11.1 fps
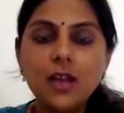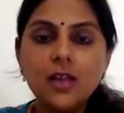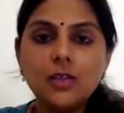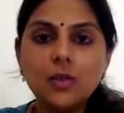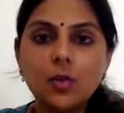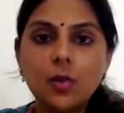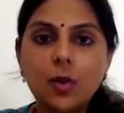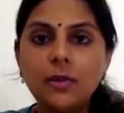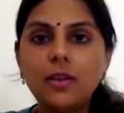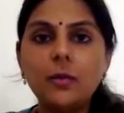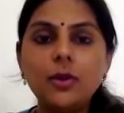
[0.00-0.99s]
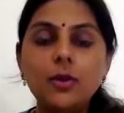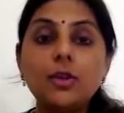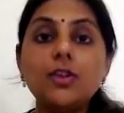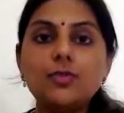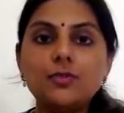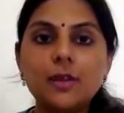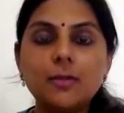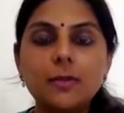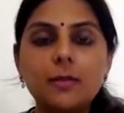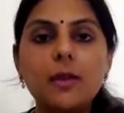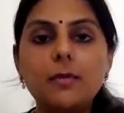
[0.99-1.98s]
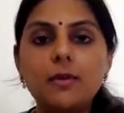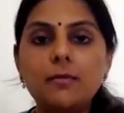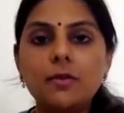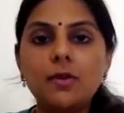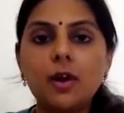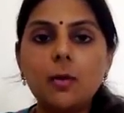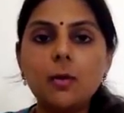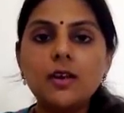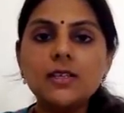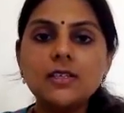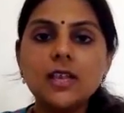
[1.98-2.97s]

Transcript: So Hamida, we know that you've done BBM and commerce.